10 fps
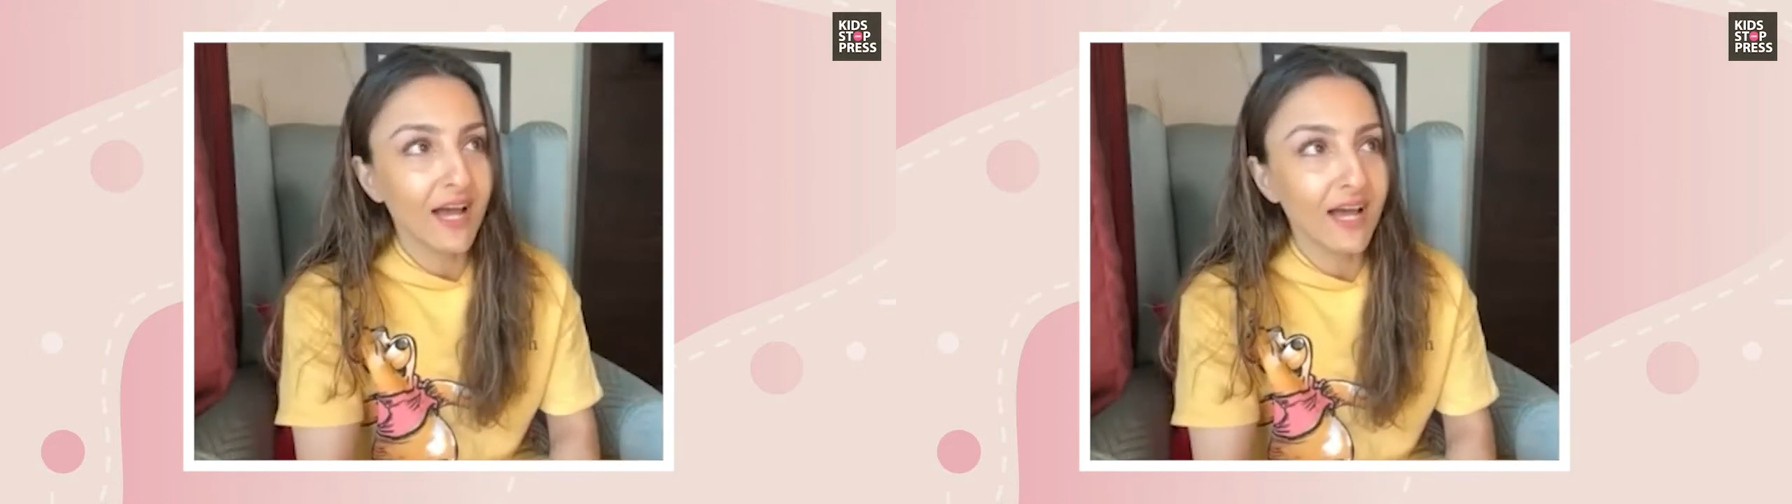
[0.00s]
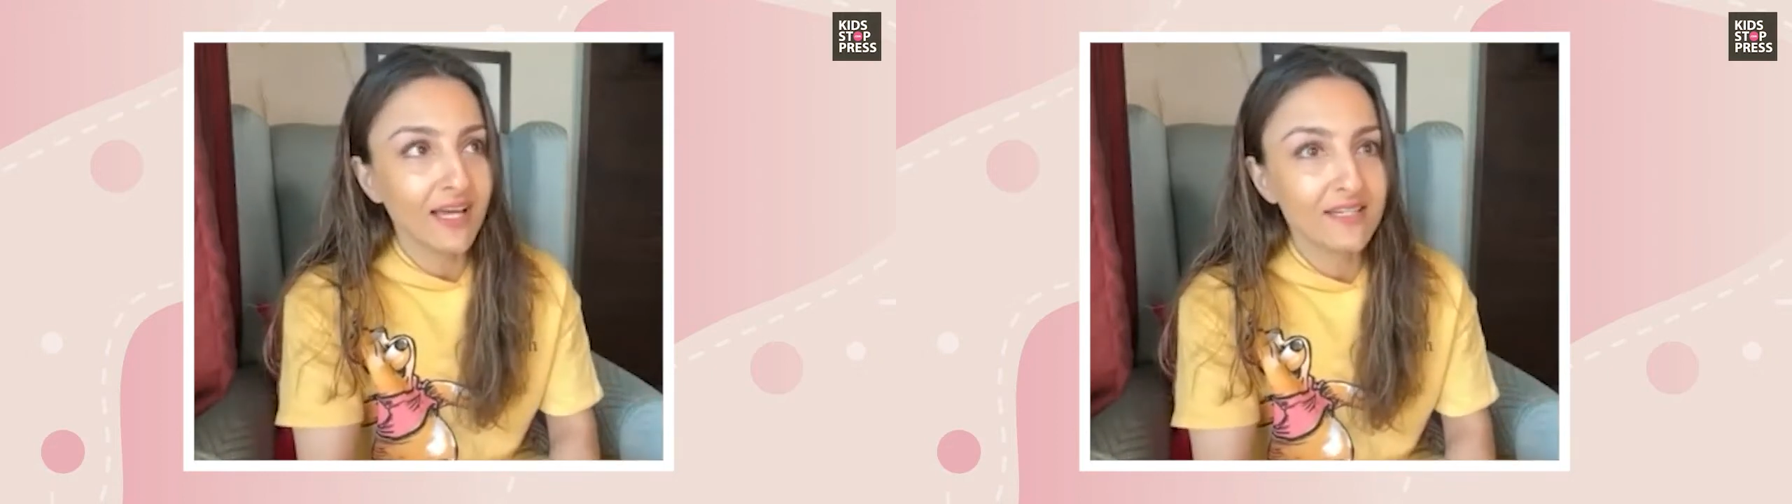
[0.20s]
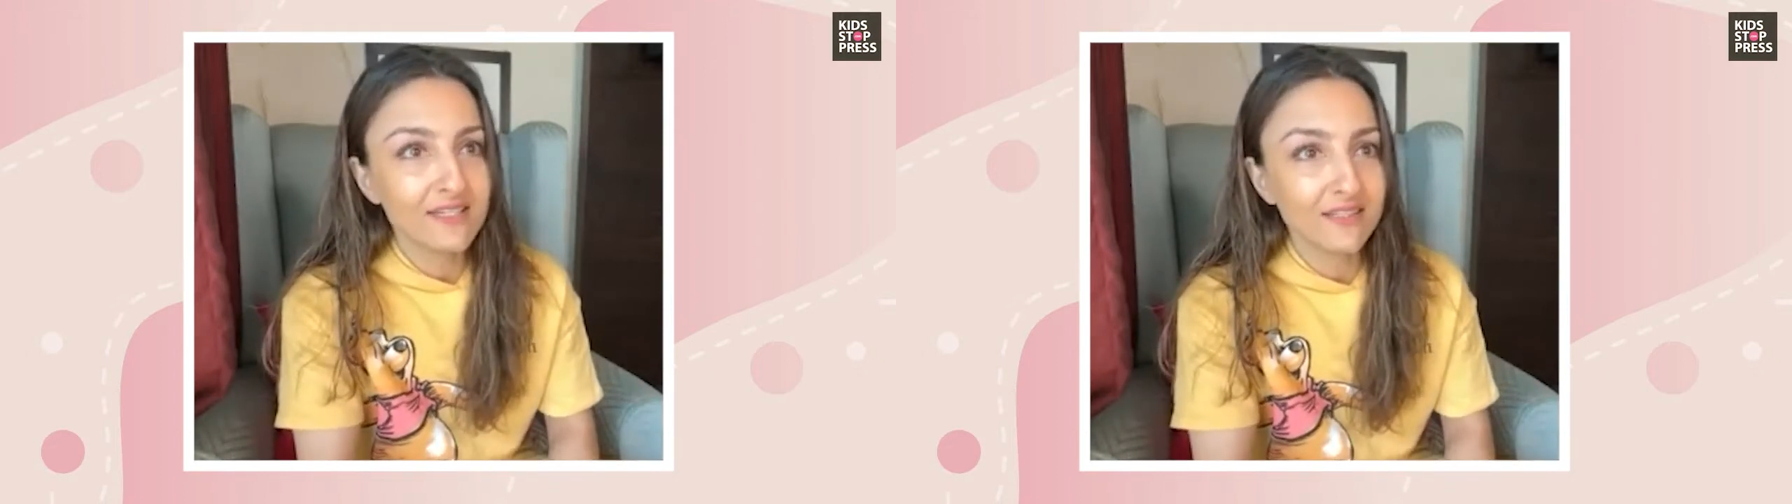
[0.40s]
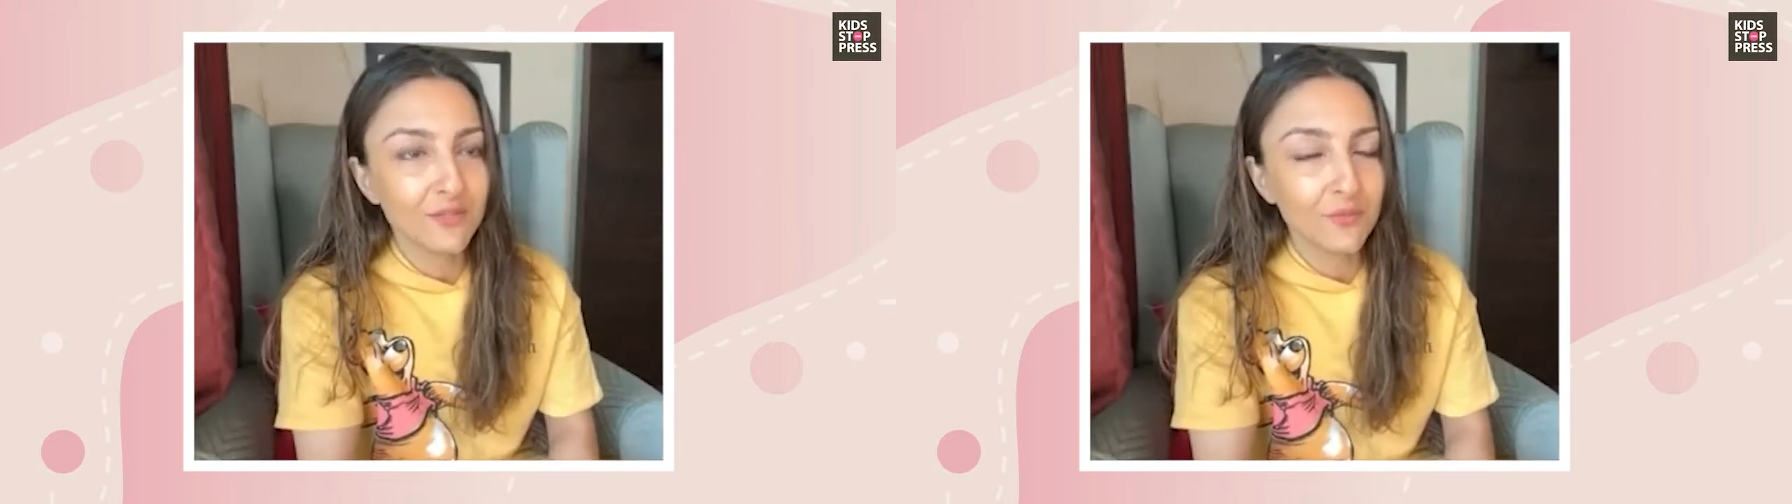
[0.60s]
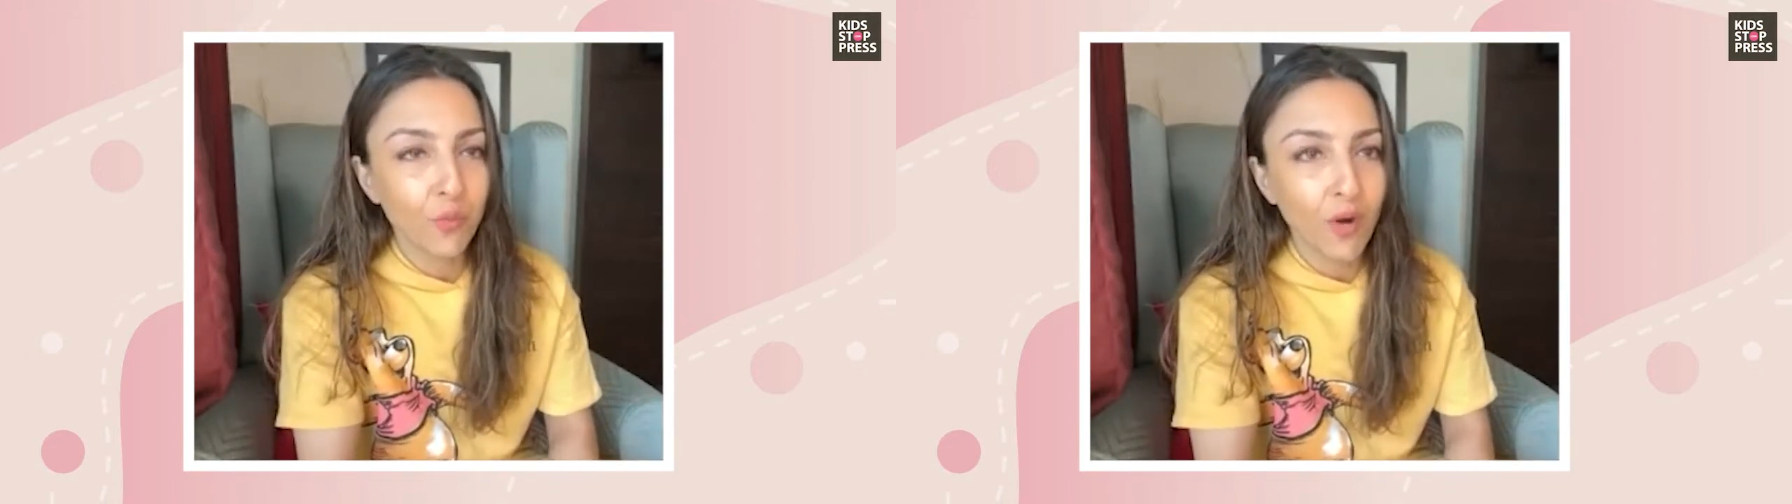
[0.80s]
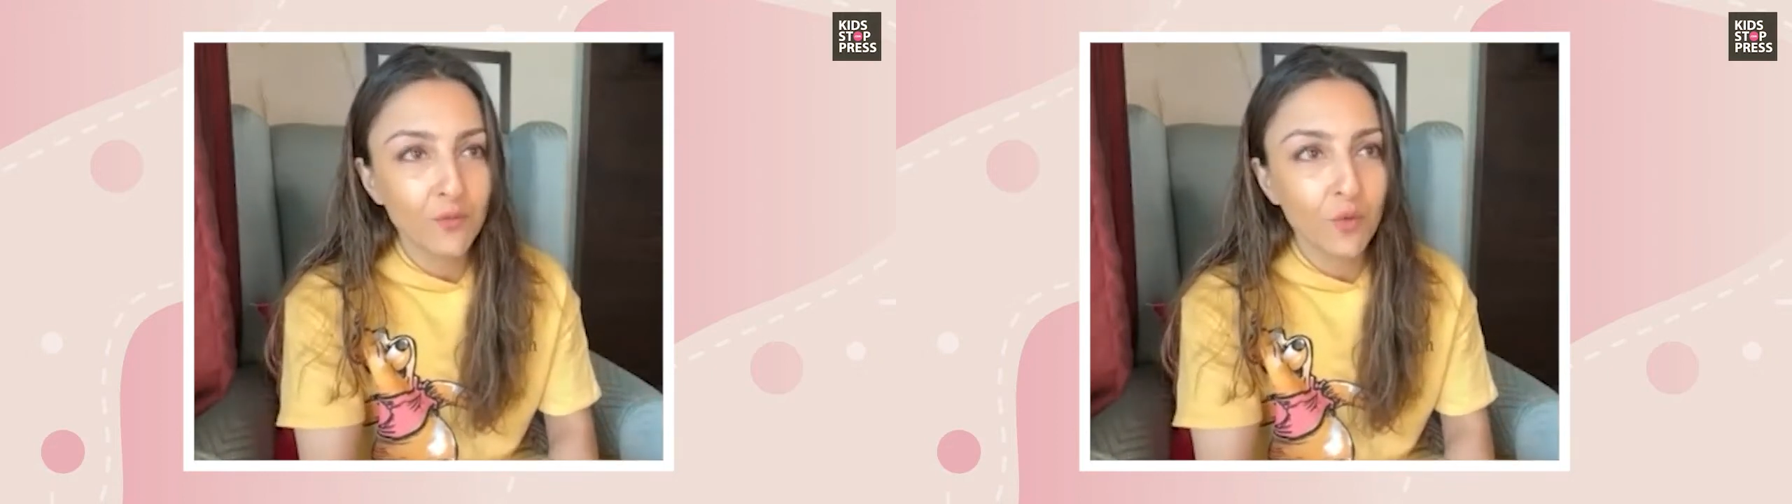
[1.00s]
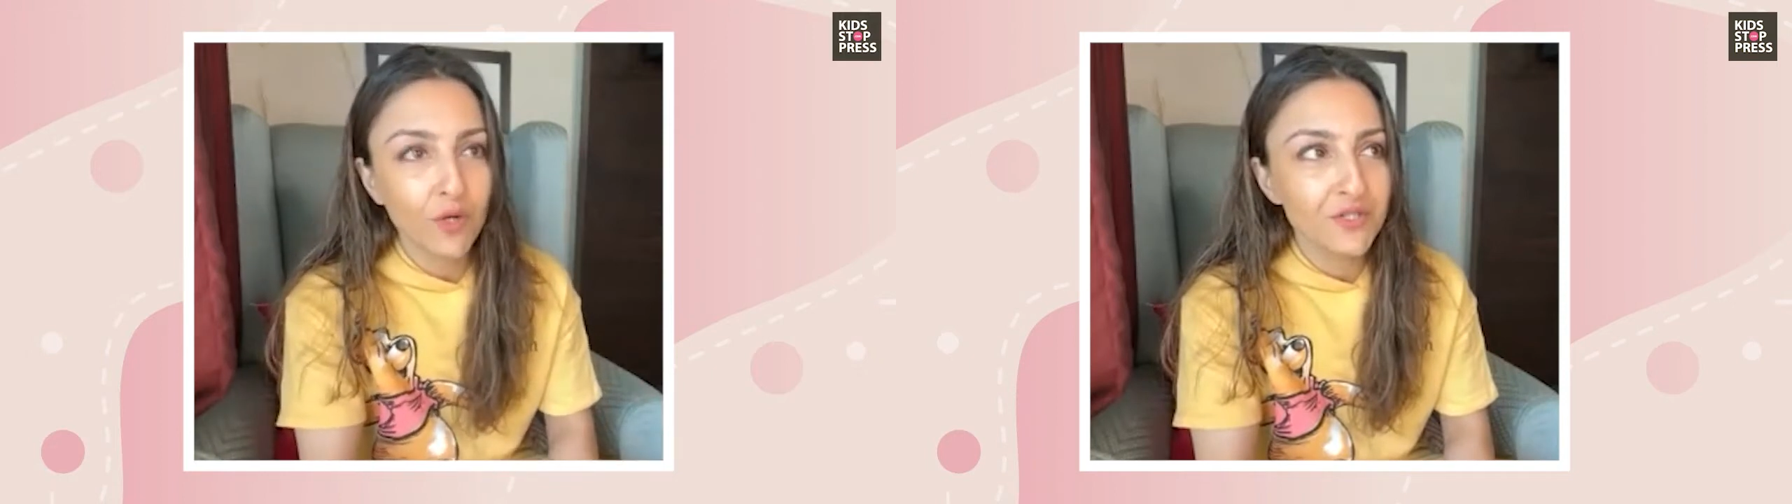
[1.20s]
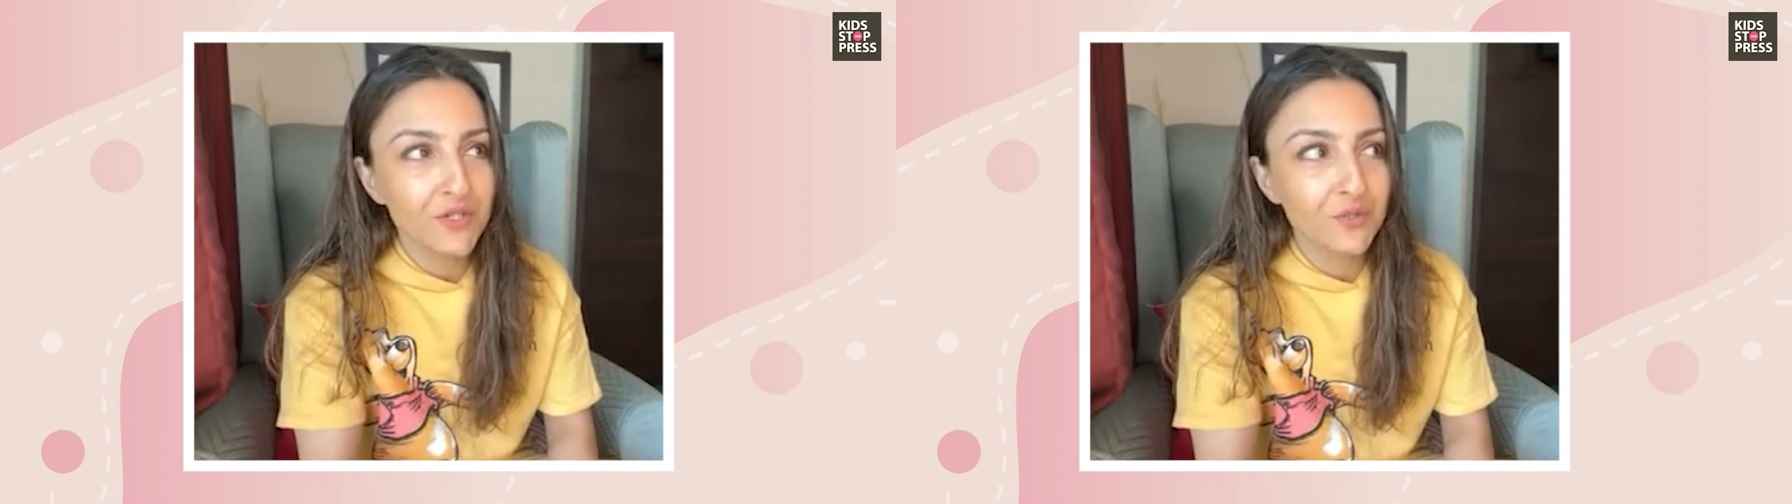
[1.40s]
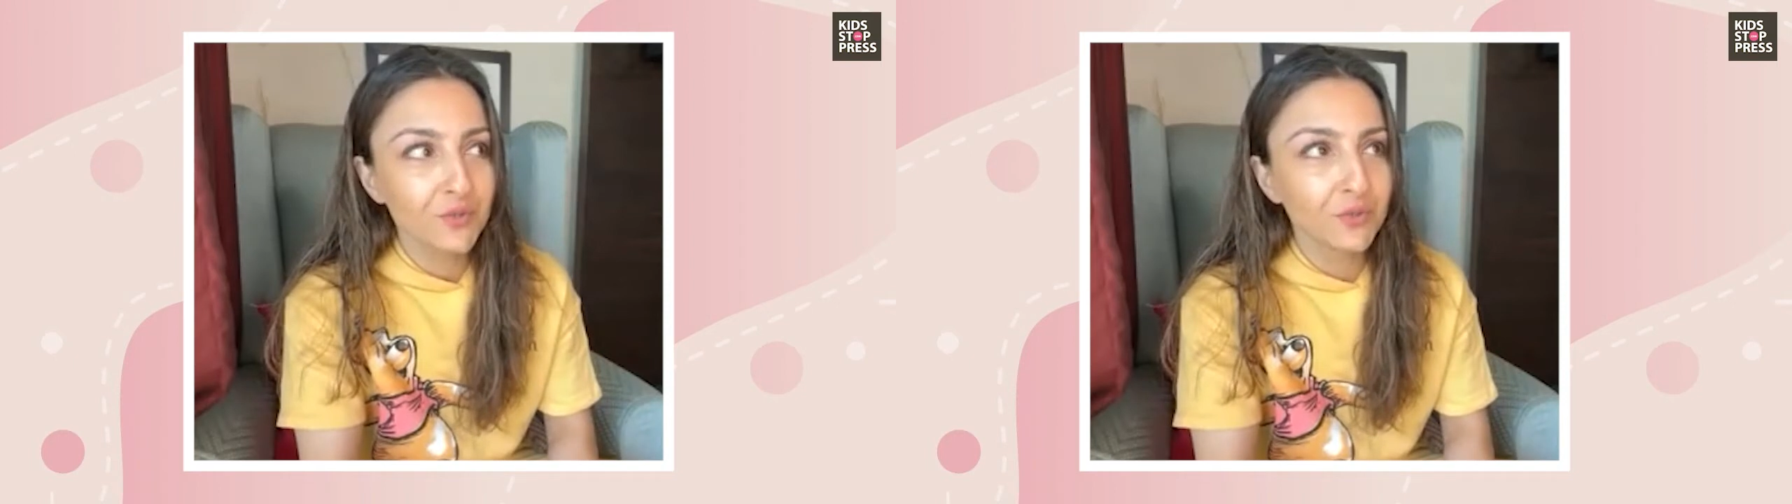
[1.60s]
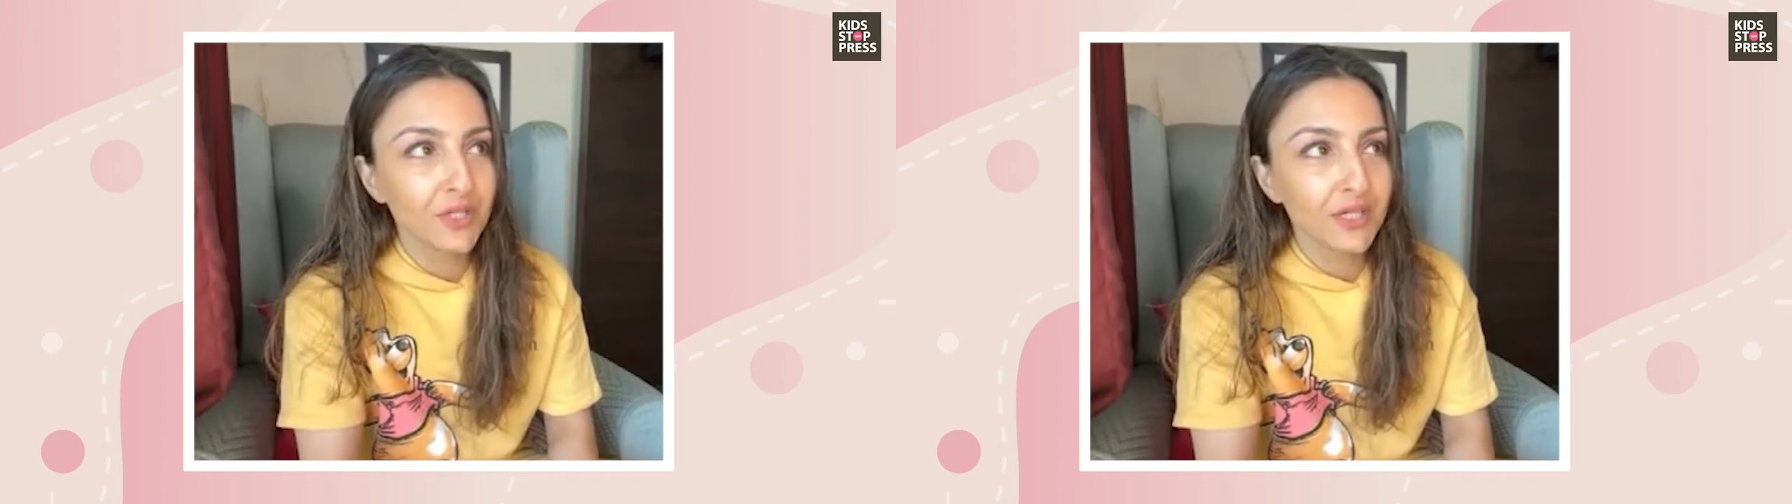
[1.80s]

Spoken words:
And one wants to